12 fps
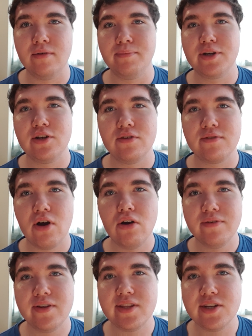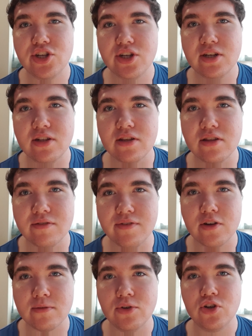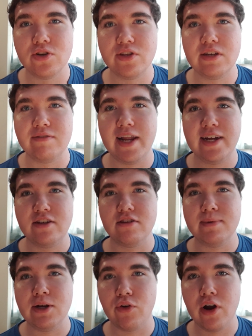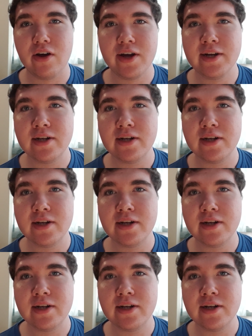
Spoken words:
Because of COVID this year, the vast majority of lectures have been online.